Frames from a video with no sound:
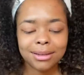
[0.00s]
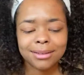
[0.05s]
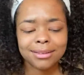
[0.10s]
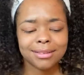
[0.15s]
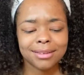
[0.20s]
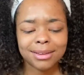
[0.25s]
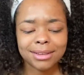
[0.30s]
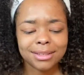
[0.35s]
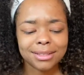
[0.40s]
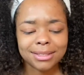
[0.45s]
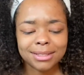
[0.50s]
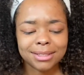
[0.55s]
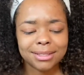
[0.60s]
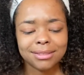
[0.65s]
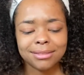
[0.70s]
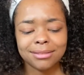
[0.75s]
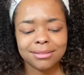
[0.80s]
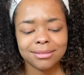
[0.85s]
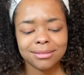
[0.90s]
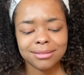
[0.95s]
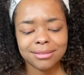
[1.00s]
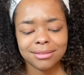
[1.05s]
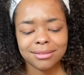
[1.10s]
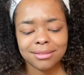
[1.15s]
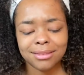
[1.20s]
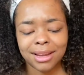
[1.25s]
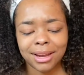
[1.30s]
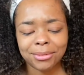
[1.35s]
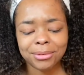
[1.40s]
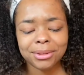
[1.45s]
because
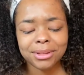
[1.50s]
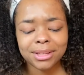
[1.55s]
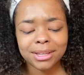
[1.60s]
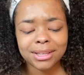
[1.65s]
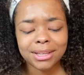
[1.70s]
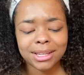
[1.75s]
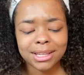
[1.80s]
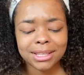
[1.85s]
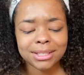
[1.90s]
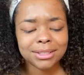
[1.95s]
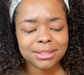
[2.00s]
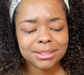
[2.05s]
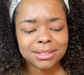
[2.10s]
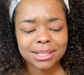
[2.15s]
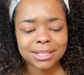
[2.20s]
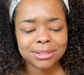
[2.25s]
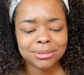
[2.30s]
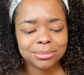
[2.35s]
that's